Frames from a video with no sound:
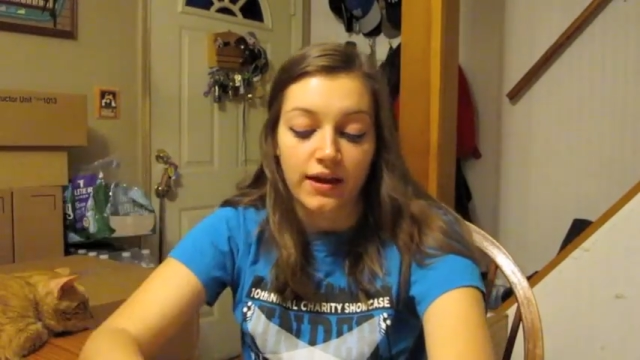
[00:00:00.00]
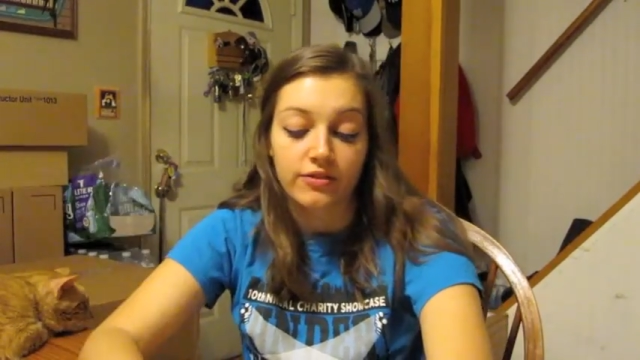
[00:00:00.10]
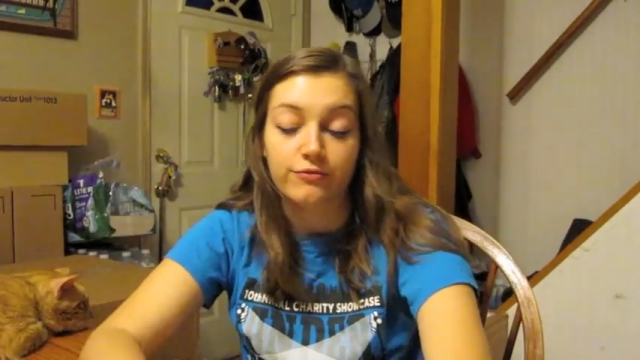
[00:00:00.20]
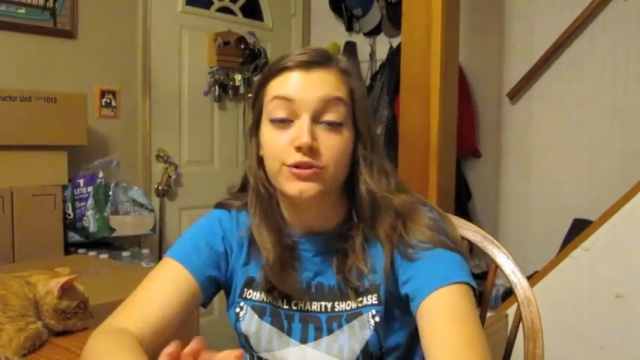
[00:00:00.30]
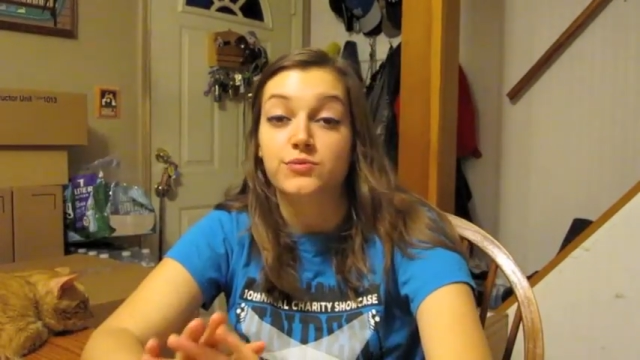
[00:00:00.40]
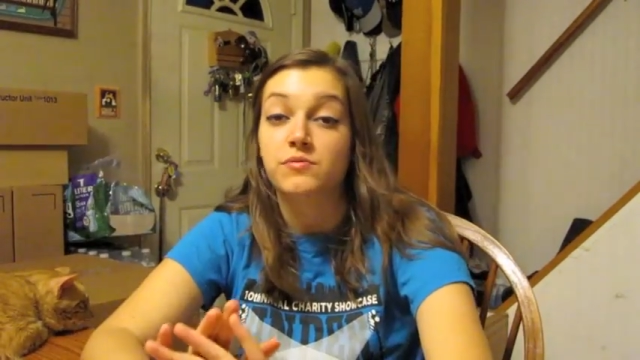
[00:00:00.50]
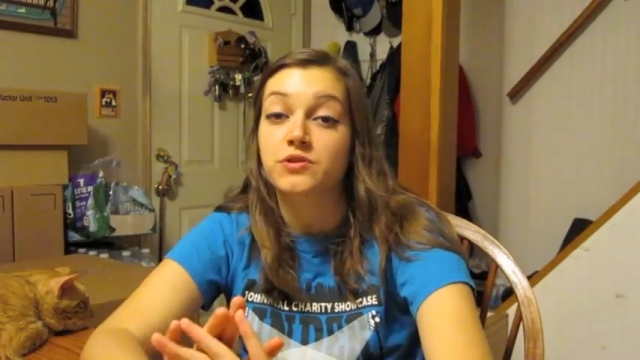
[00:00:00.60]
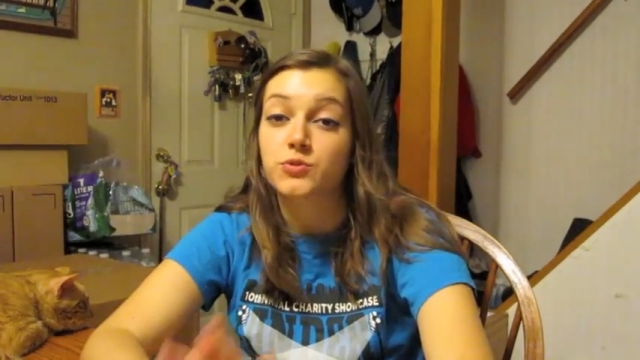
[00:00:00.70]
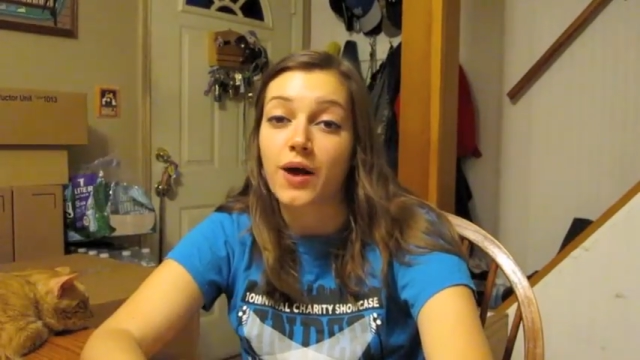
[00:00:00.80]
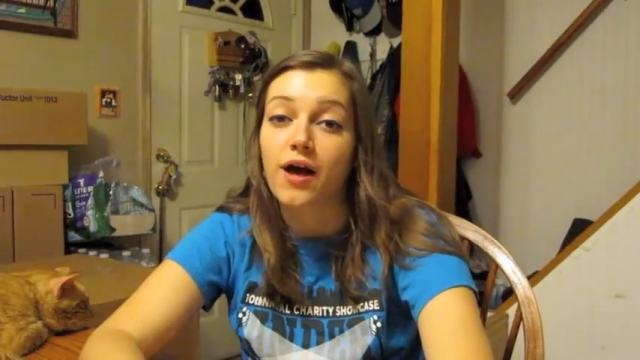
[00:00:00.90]
And the first one
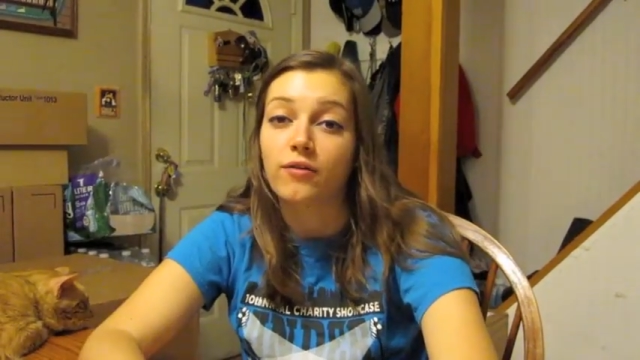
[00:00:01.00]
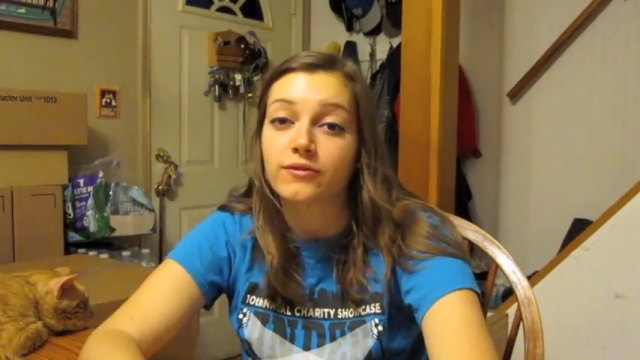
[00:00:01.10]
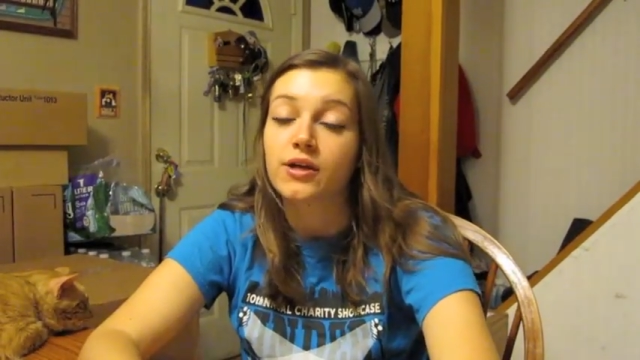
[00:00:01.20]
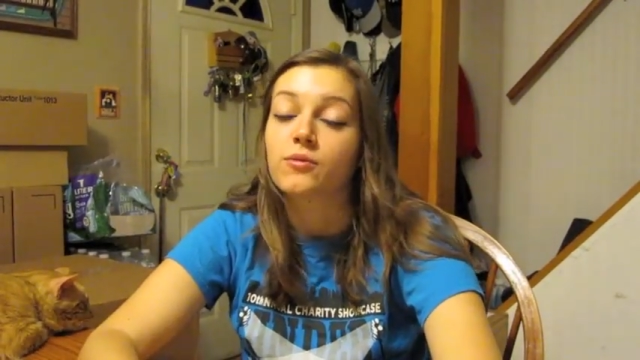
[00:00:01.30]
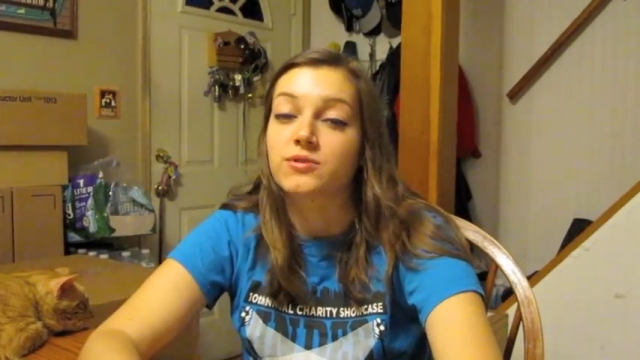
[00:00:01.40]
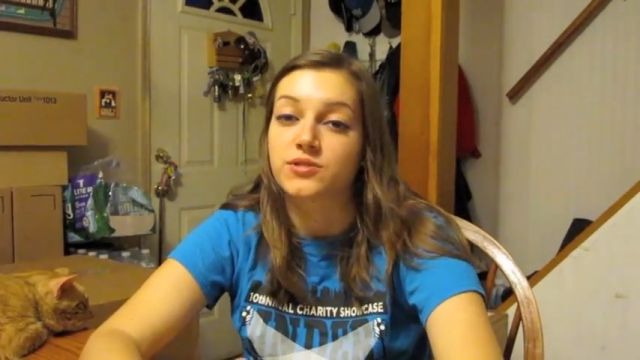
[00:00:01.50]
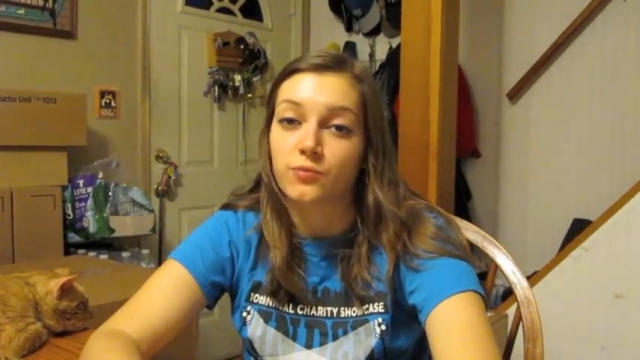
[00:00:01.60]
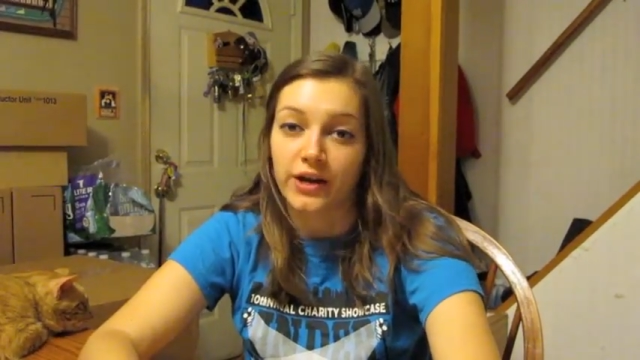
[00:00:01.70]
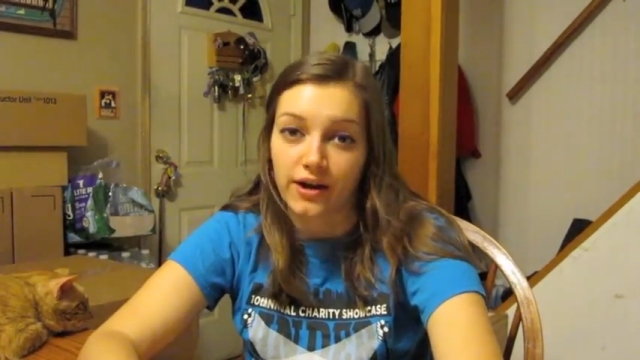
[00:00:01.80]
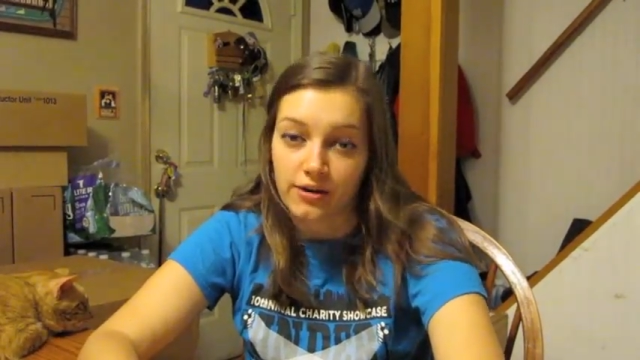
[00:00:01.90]
with twelve was the
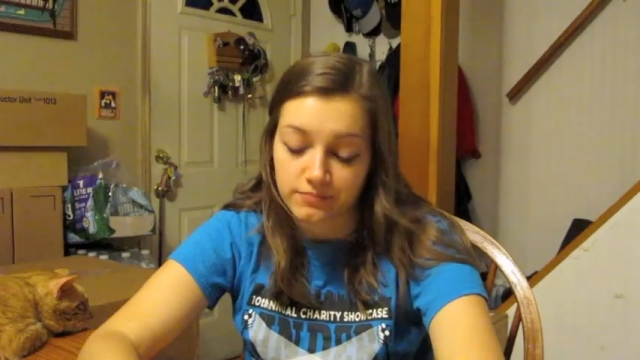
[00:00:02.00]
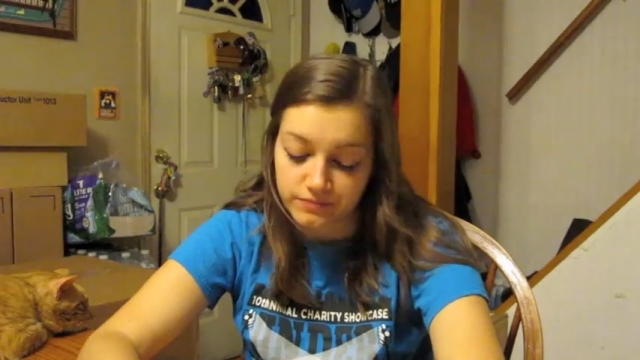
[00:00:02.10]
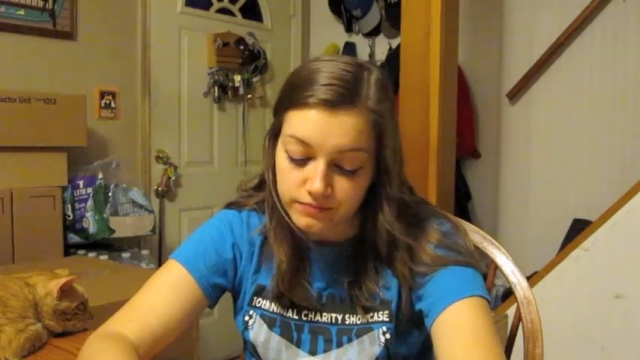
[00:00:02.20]
winner.